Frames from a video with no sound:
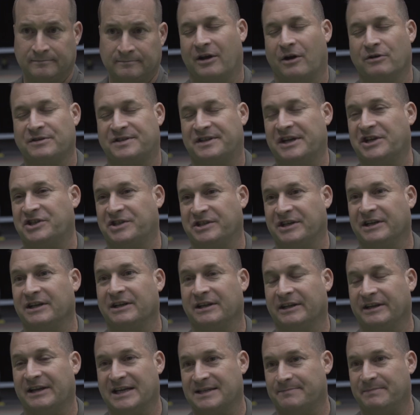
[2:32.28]
Host Nation
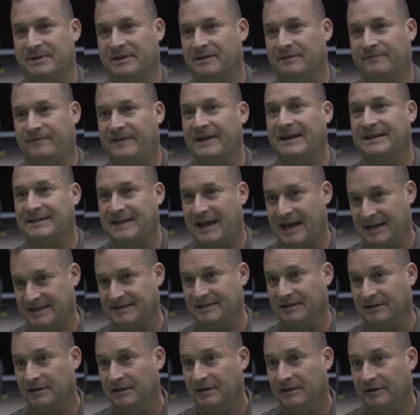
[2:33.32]
Italy has been
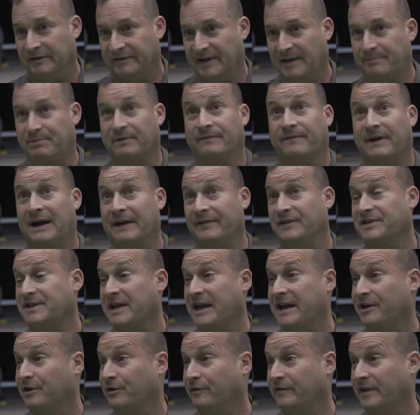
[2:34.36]
fantastic. They provide this
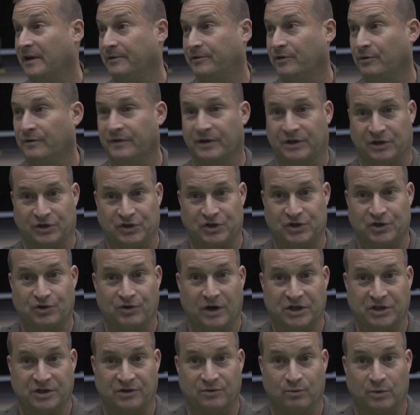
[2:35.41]
hangar, they're doing the
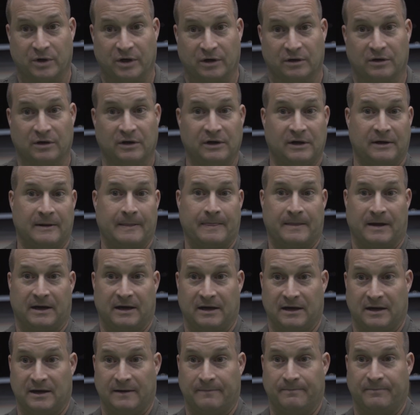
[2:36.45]
construction work.
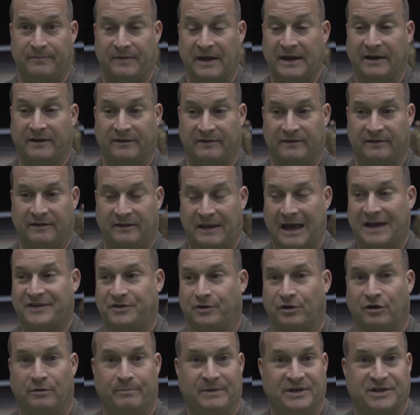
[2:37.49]
Uh, they, as
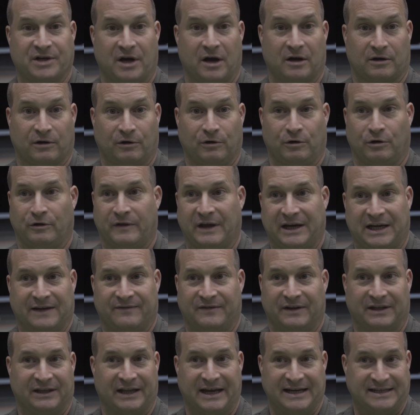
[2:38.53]
you heard me talk earlier, they gave
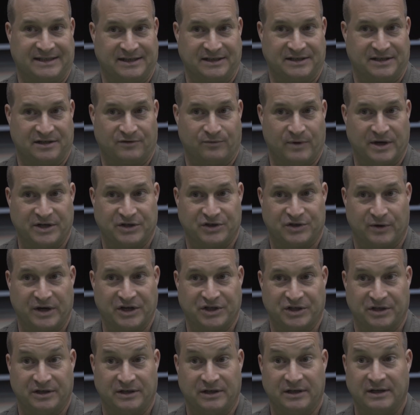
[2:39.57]
the license and
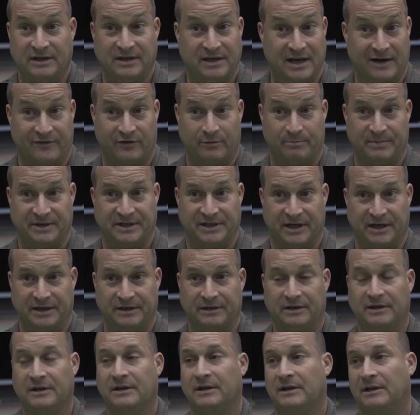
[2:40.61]
registration, never been
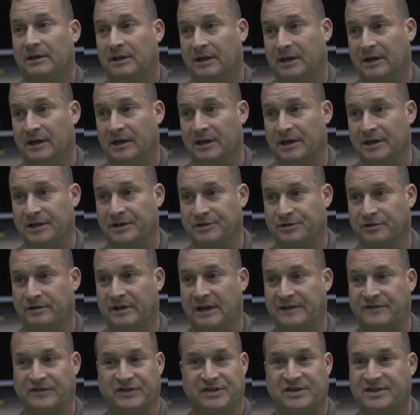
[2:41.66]
done. Uh, so
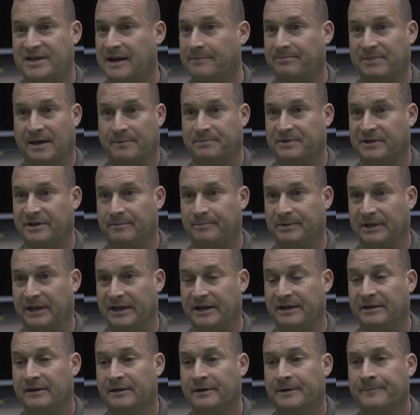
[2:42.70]
they just stepped up to the
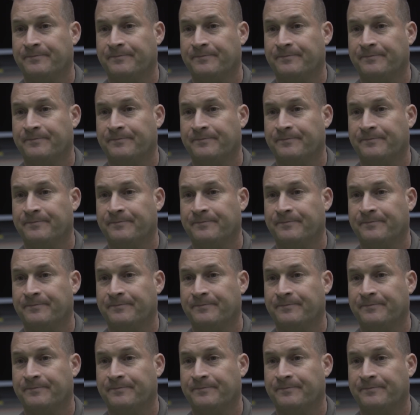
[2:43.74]
plate.